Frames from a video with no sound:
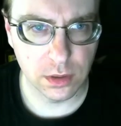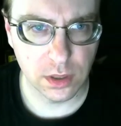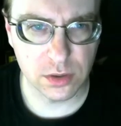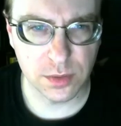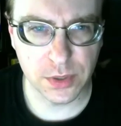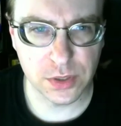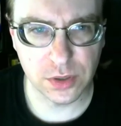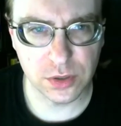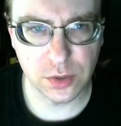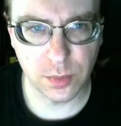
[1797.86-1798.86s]
Here's a bunch of
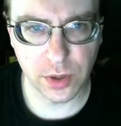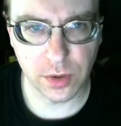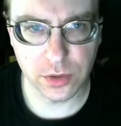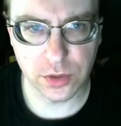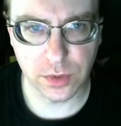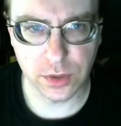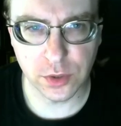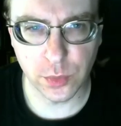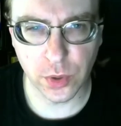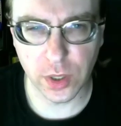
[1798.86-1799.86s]
superheroes doing
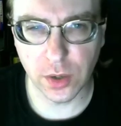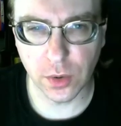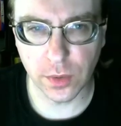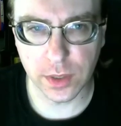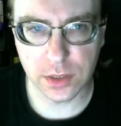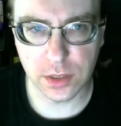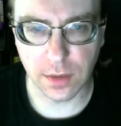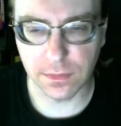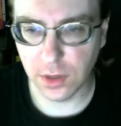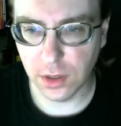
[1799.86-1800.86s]
superhero
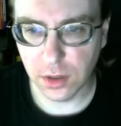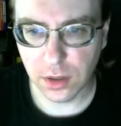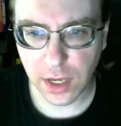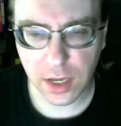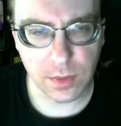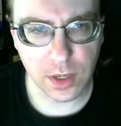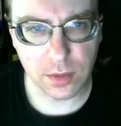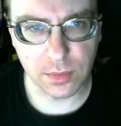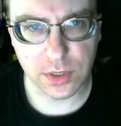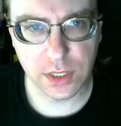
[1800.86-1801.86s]
stuff. Ant-Man
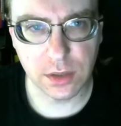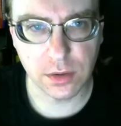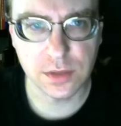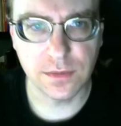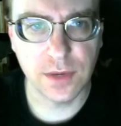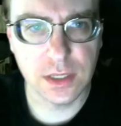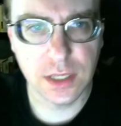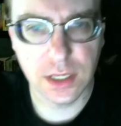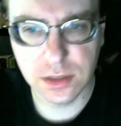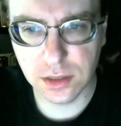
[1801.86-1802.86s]
in particular is a
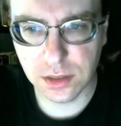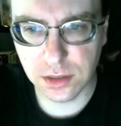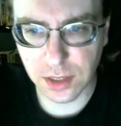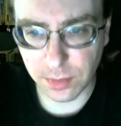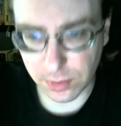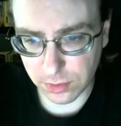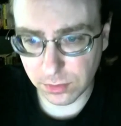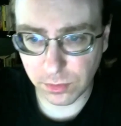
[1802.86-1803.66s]
fantastic example.